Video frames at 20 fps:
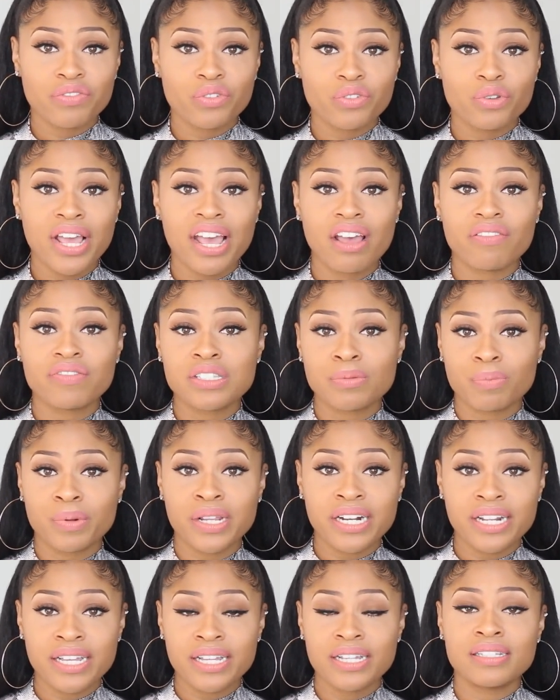if you have
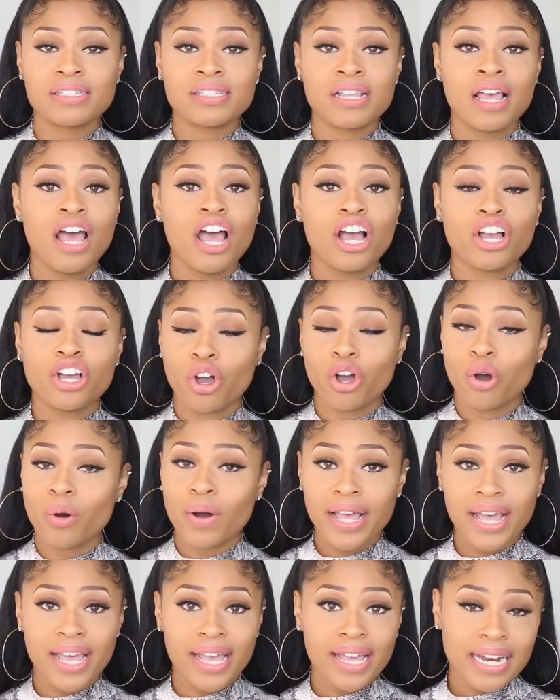split ends, go
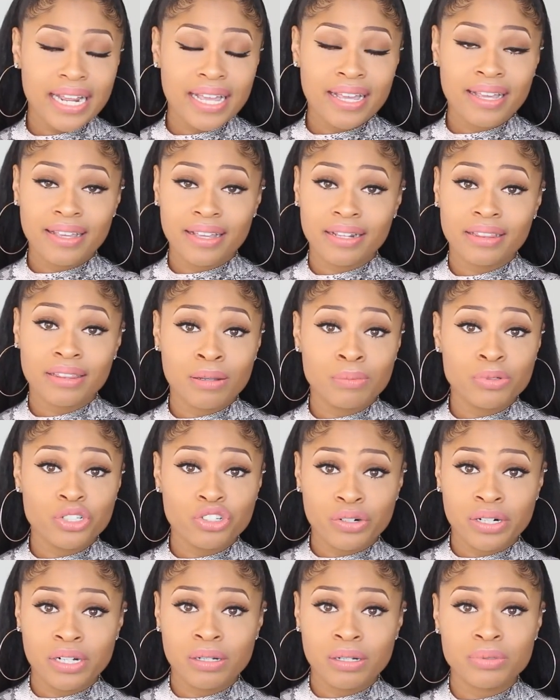ahead and get them
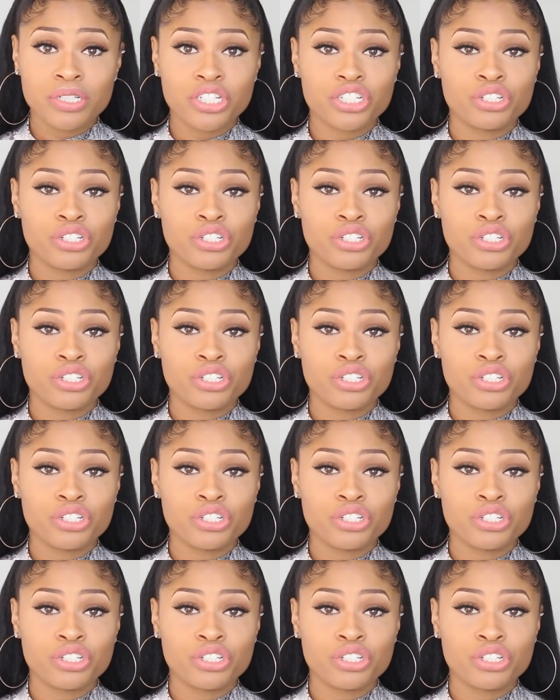trimmed.